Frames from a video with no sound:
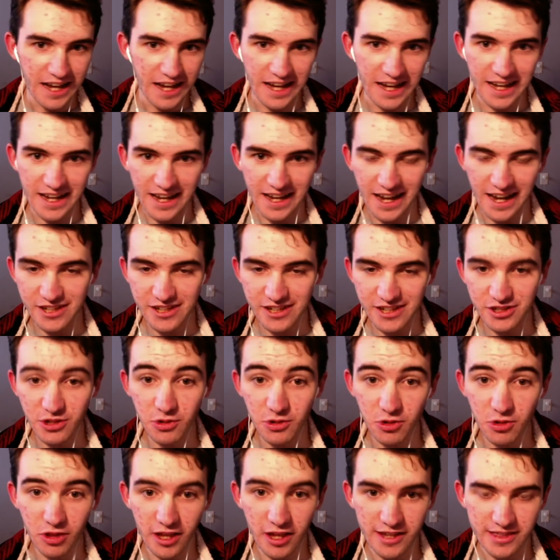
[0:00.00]
I, I
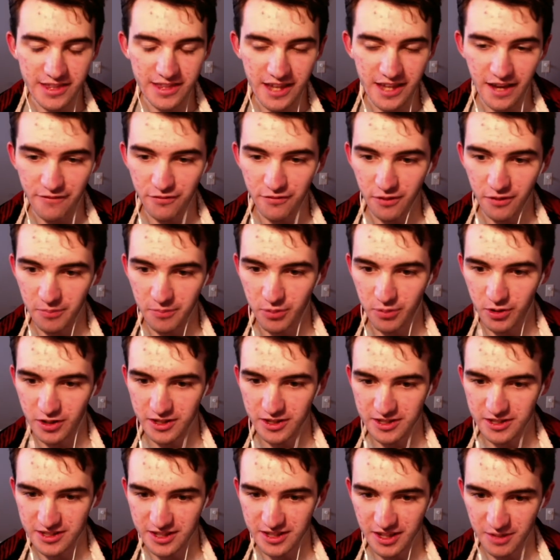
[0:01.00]
do like the effort put
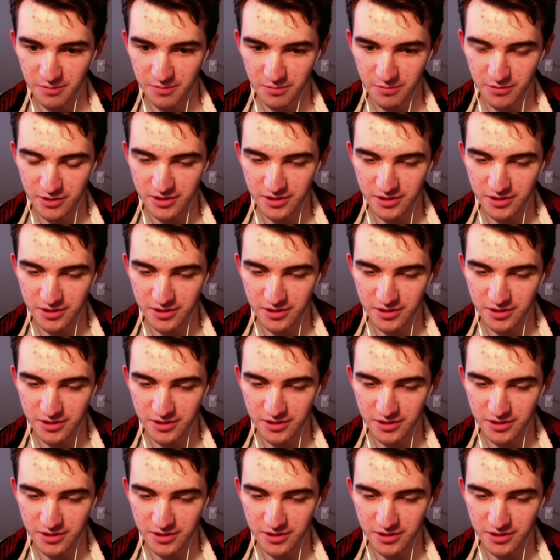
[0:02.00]
into them.